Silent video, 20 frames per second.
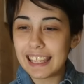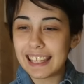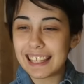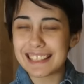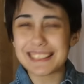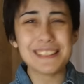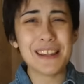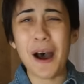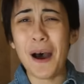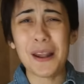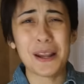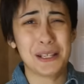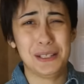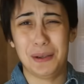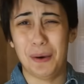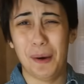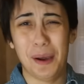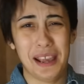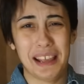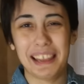It's not a
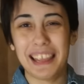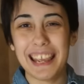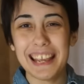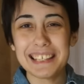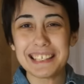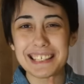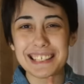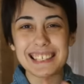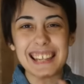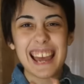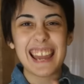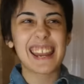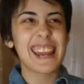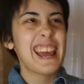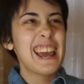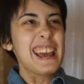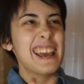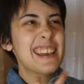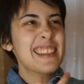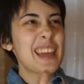doily, it's just like
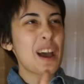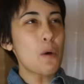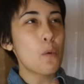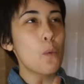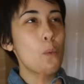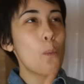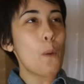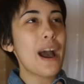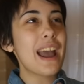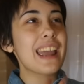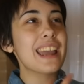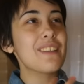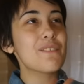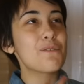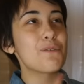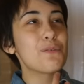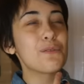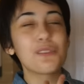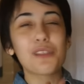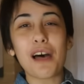that white,
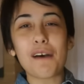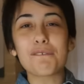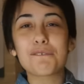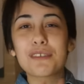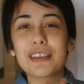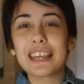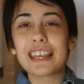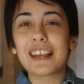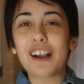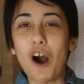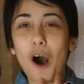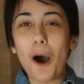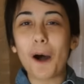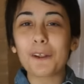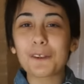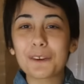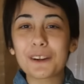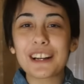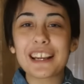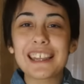fluffy,
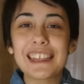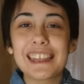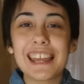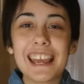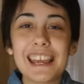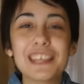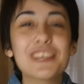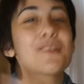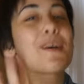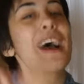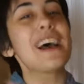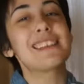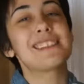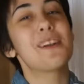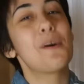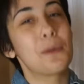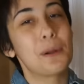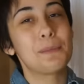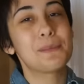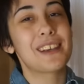collary thing. You guys
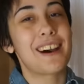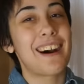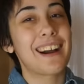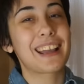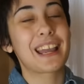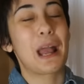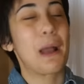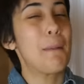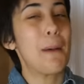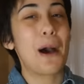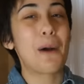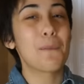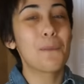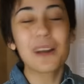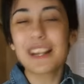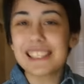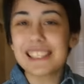know what I'm talking about. What